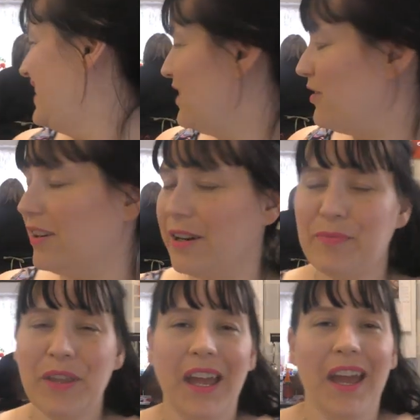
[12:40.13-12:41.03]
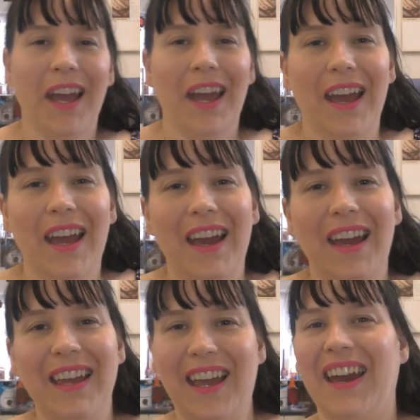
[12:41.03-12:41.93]
All right.
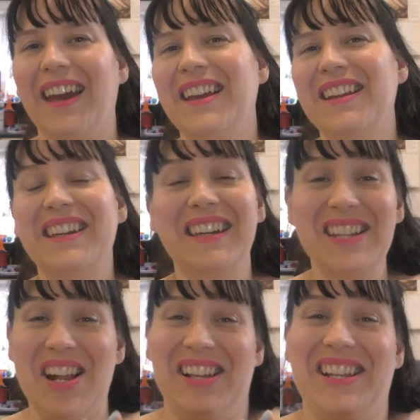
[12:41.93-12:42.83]
Yeah, you could